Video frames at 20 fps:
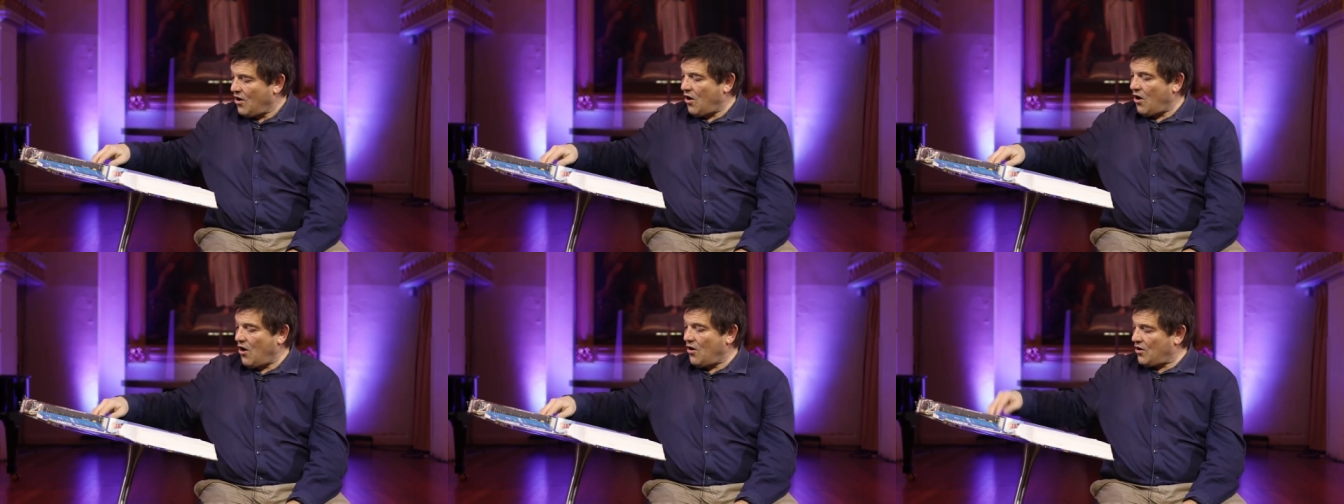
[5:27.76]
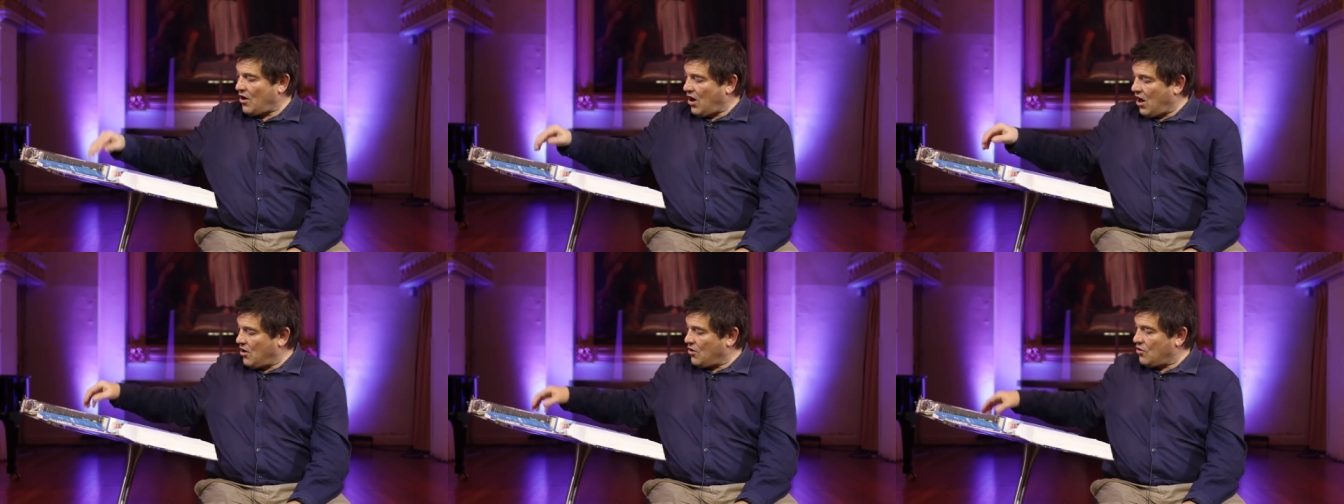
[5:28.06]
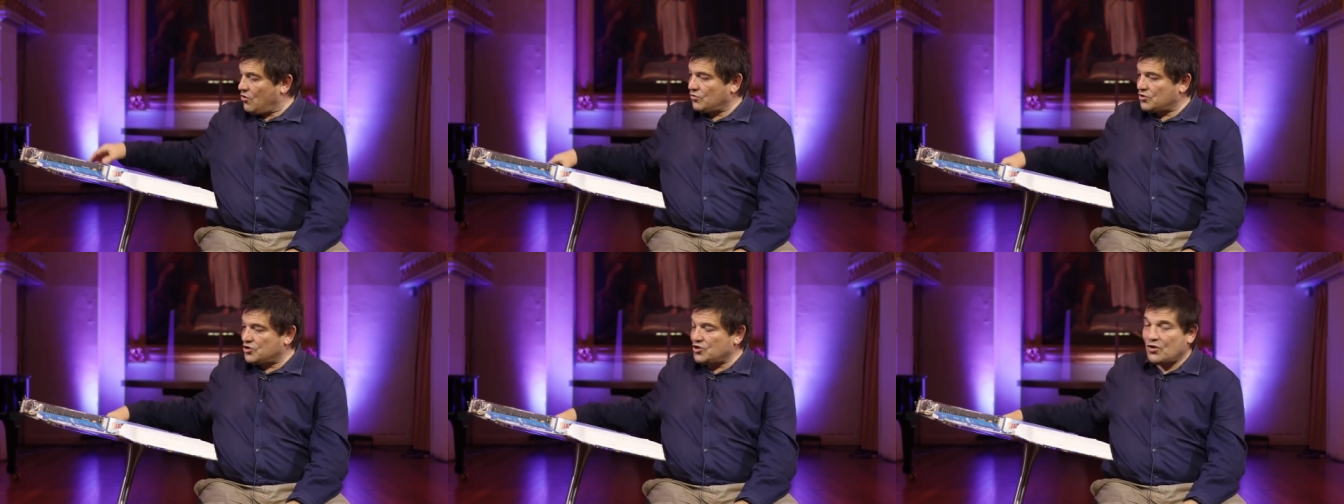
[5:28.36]
on
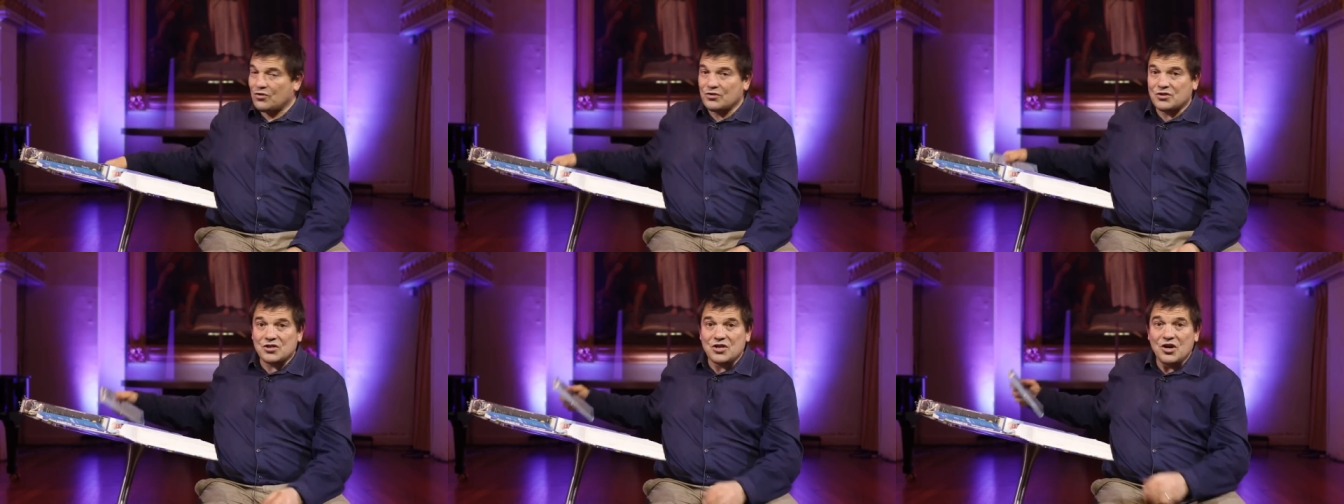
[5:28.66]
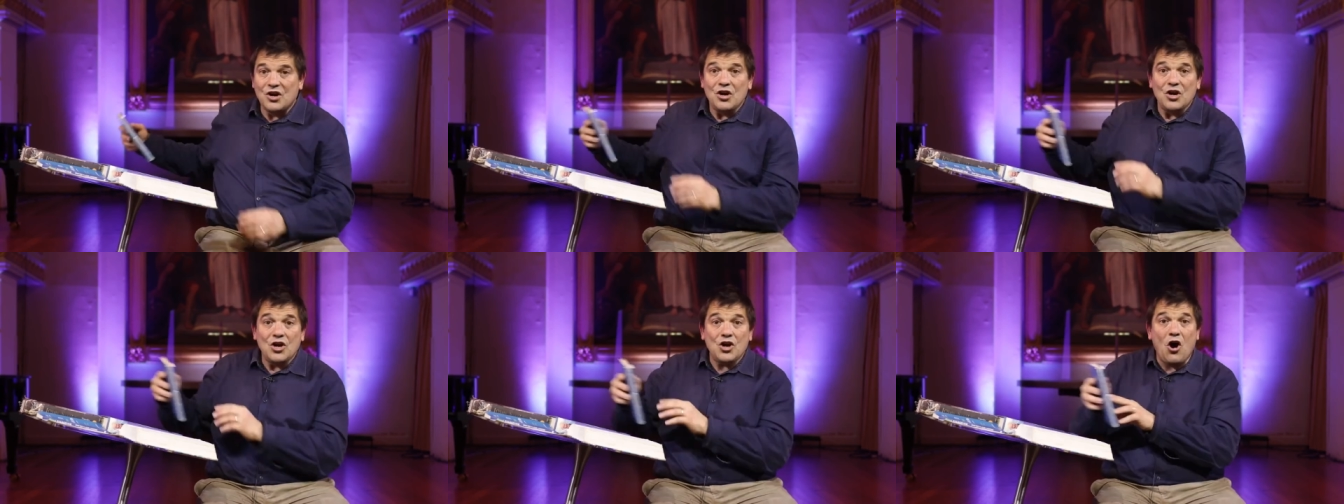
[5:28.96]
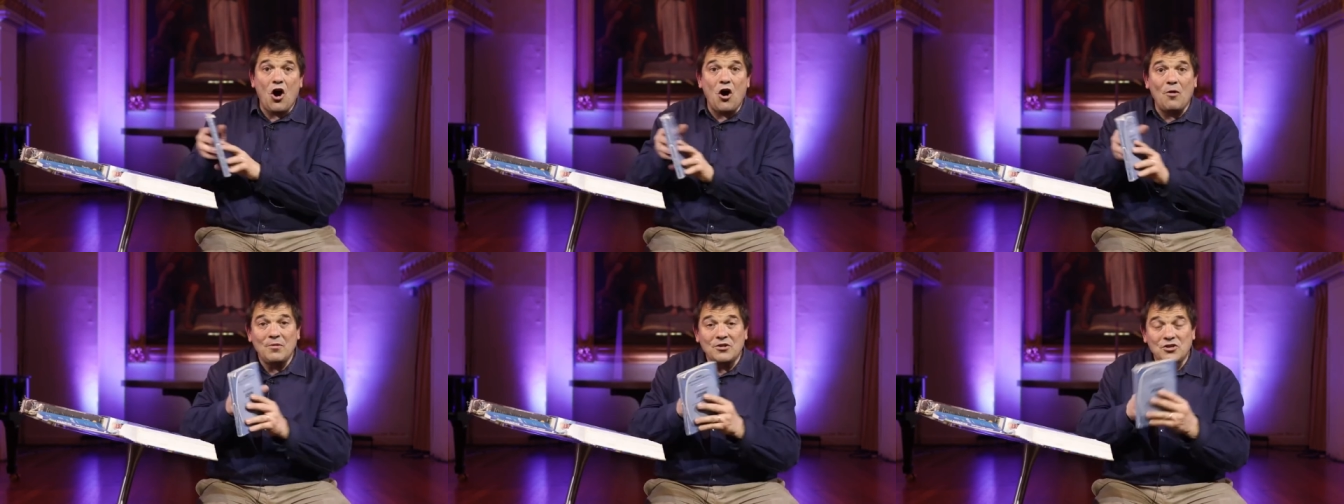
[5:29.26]
Uncle John's
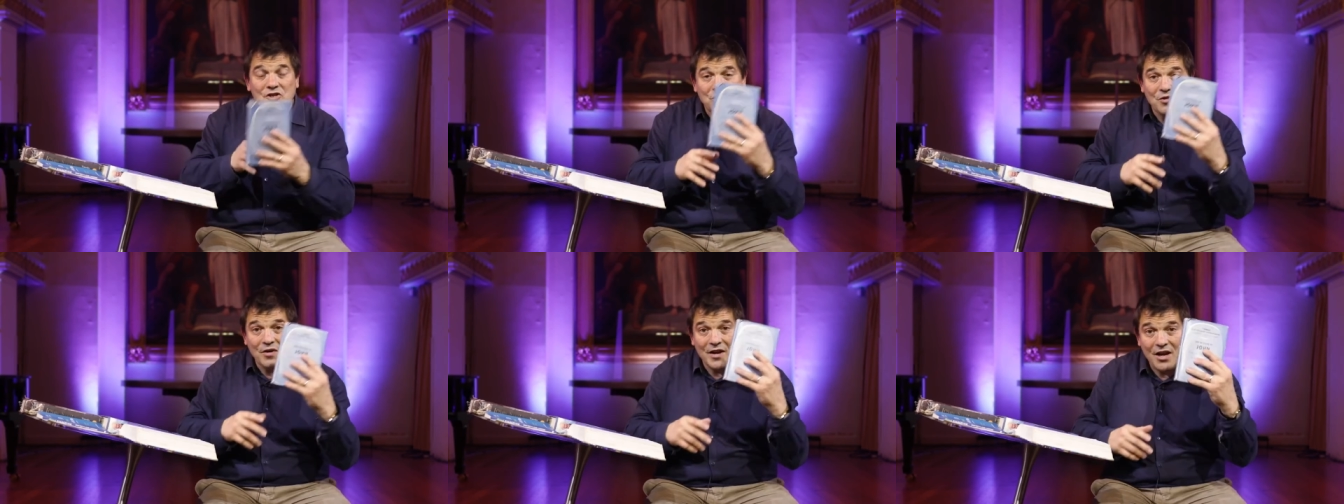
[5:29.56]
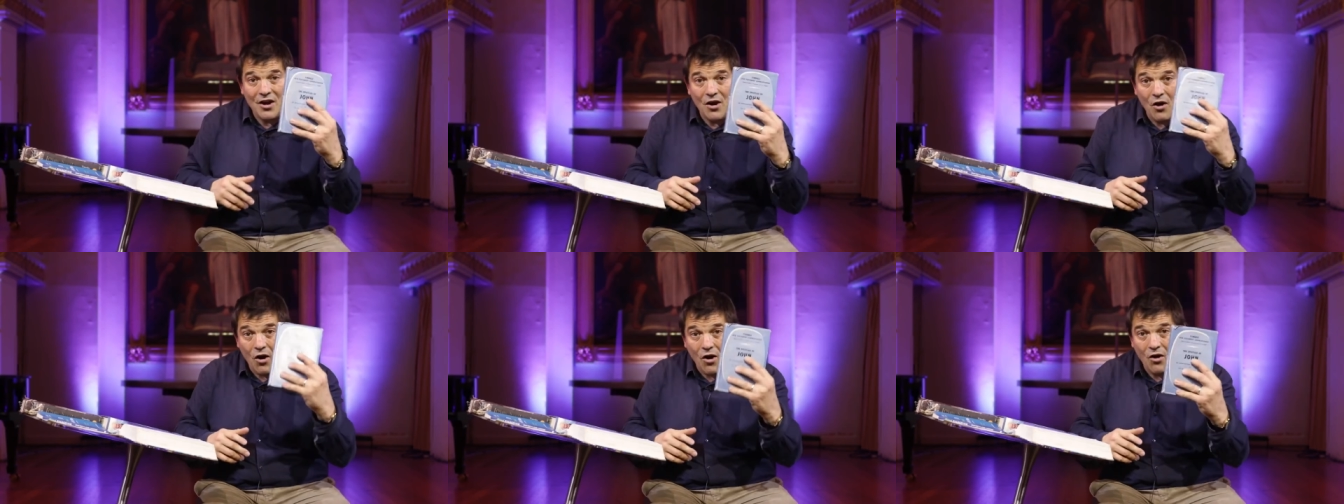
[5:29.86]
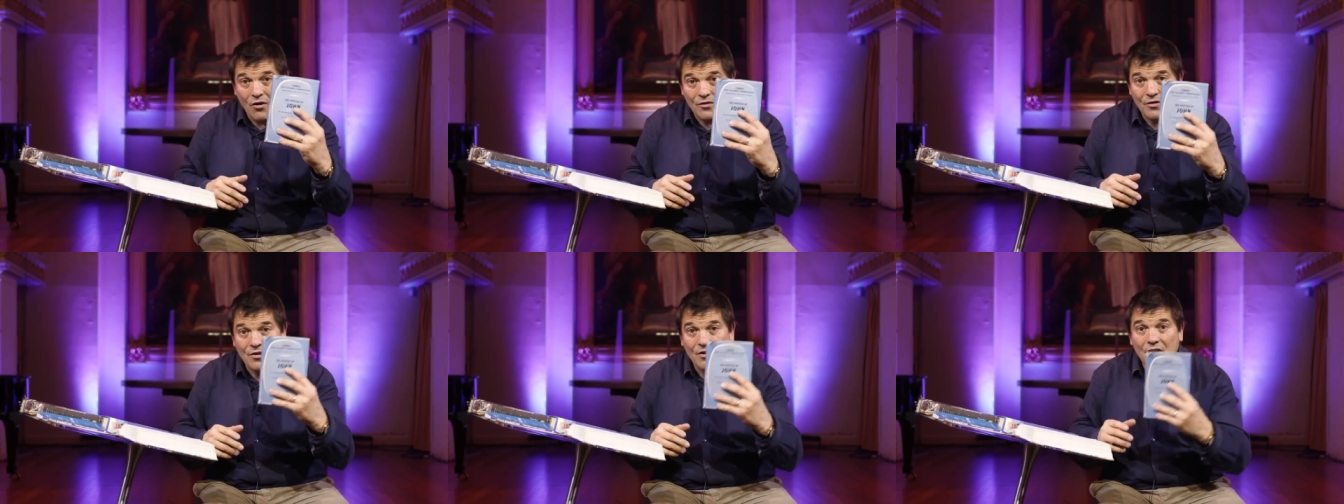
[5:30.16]
commentary
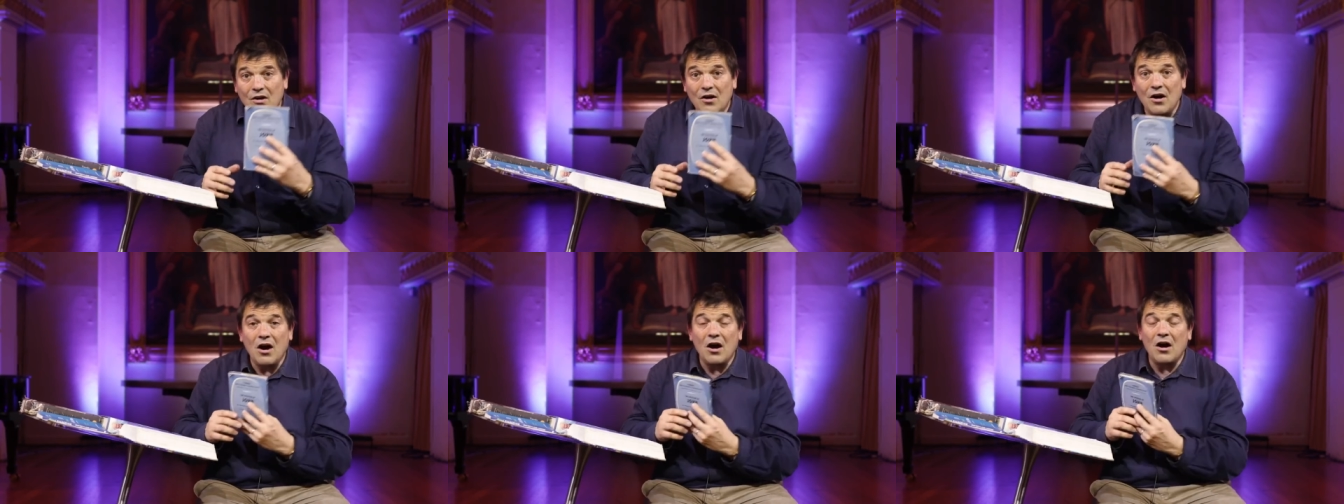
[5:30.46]
on uh,